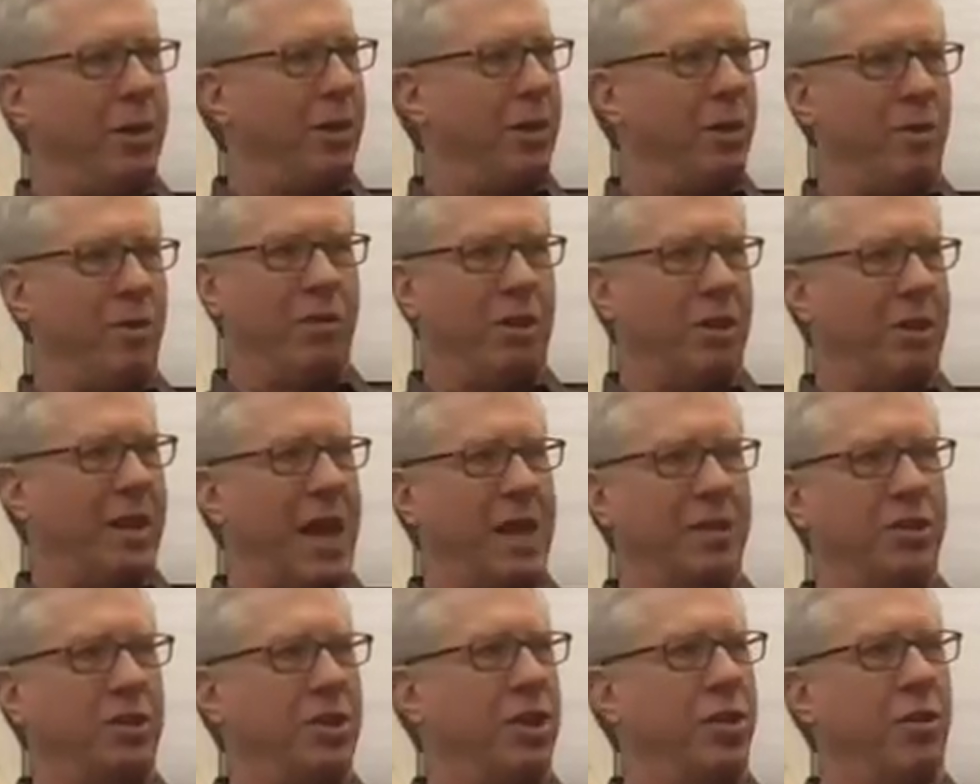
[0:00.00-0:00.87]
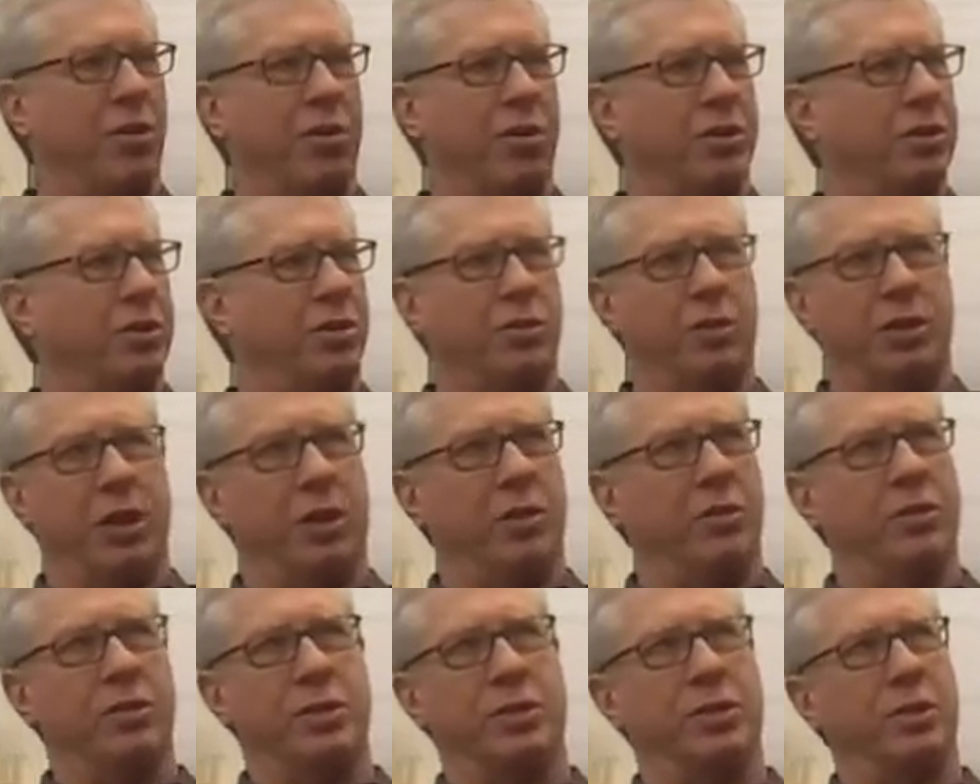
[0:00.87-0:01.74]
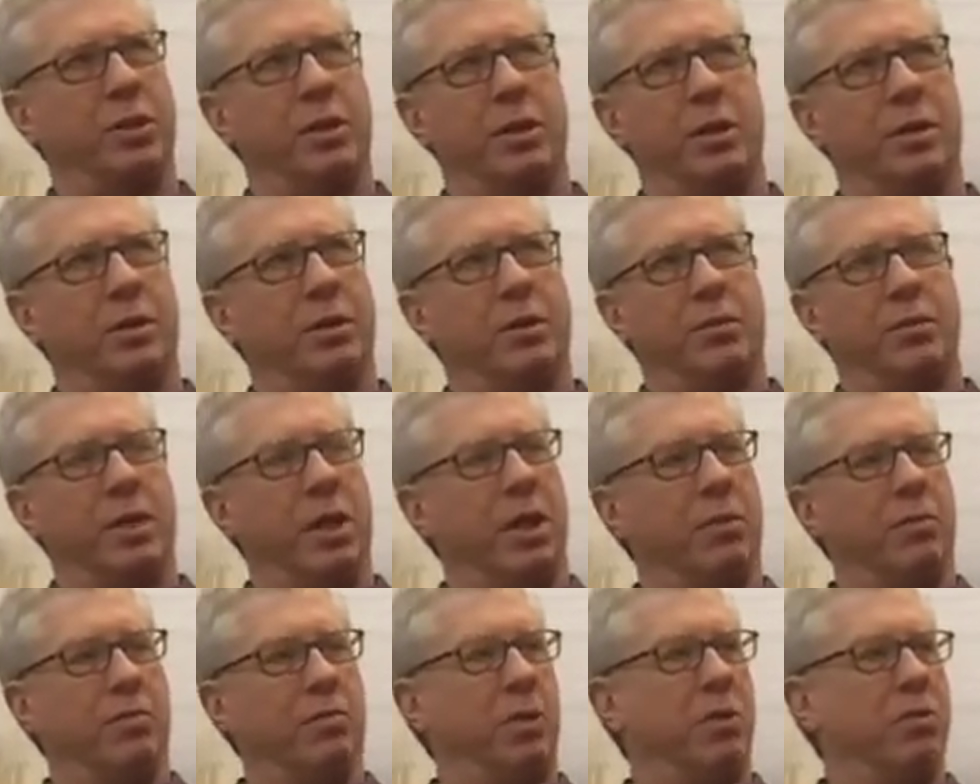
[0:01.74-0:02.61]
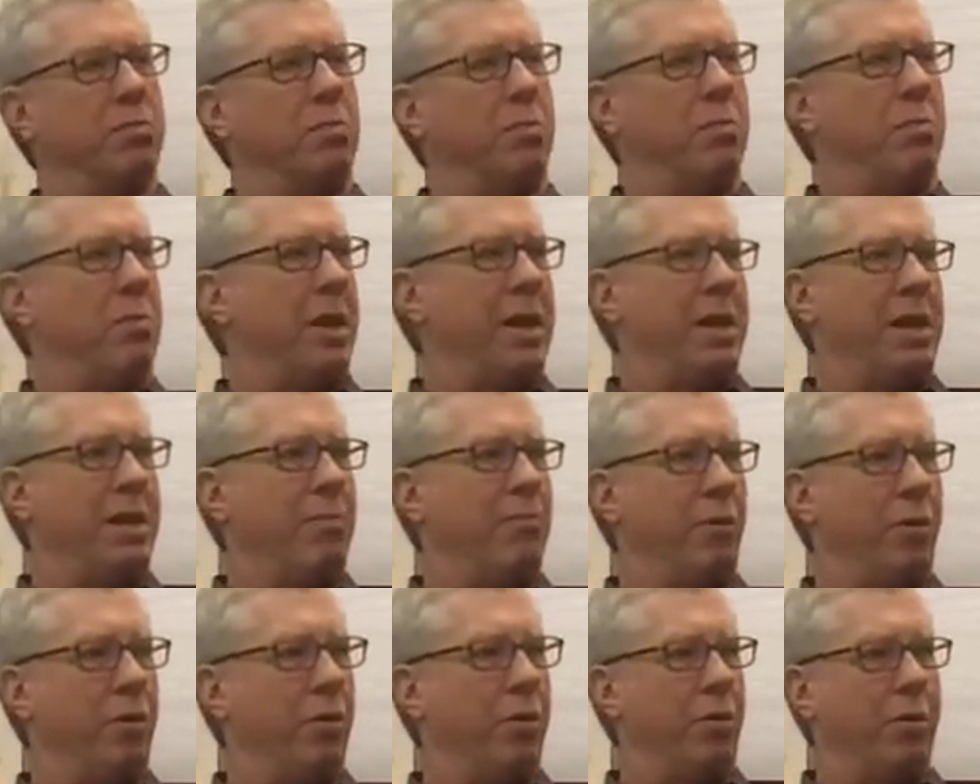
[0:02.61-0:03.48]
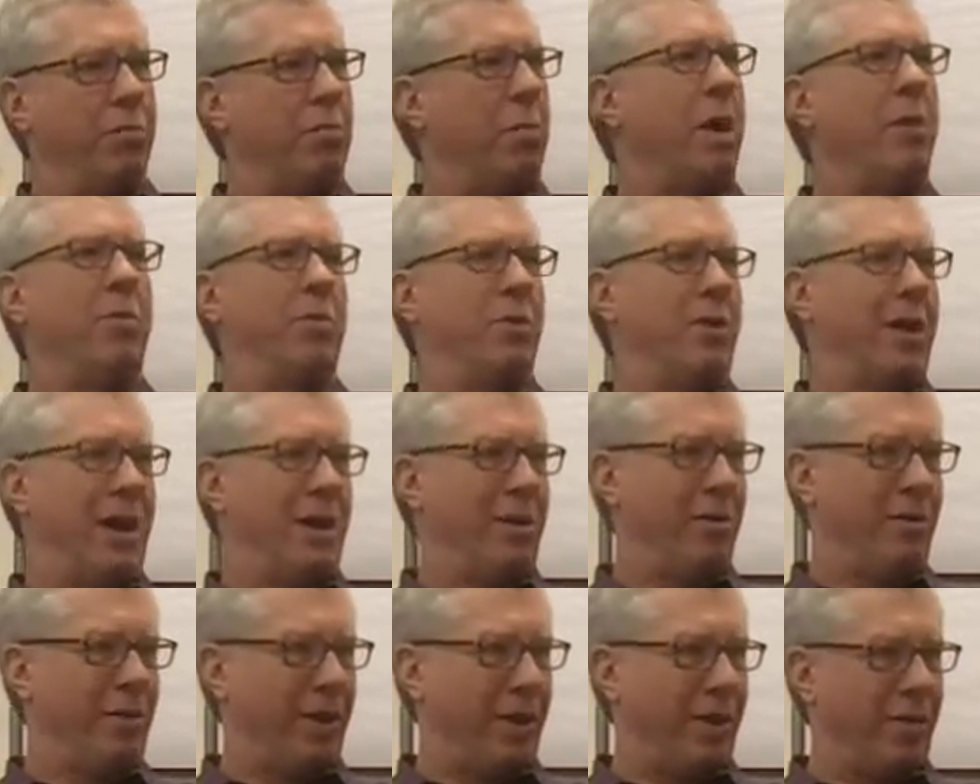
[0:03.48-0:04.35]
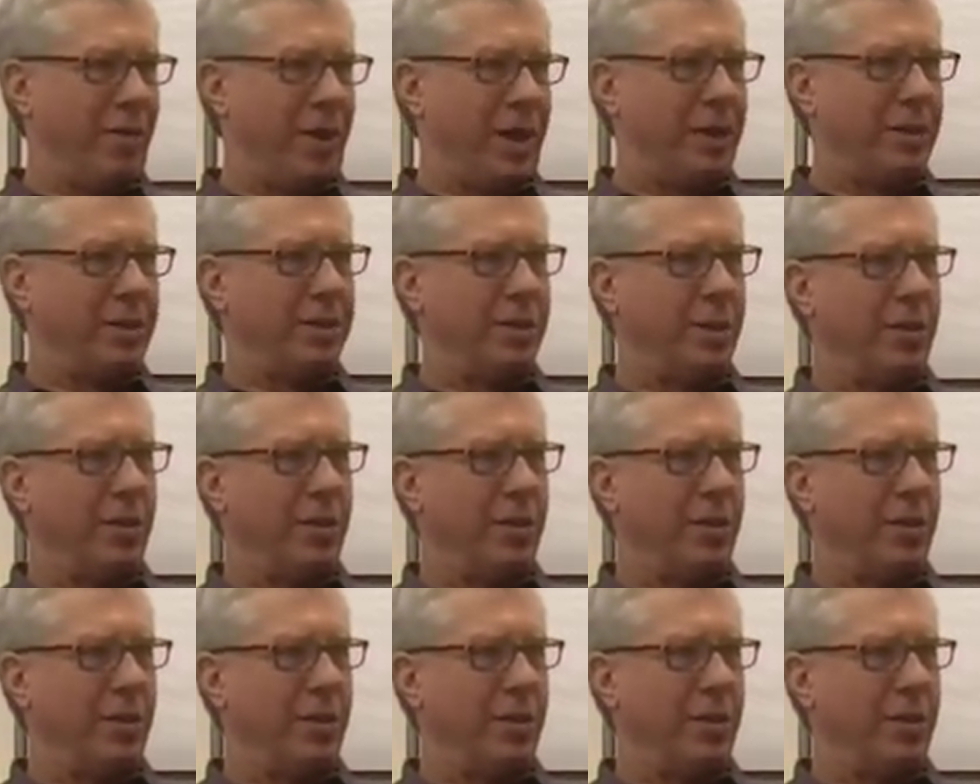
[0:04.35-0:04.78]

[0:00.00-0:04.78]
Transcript: I over the last year or two, there's, you know, there's many per month kind of thing, right?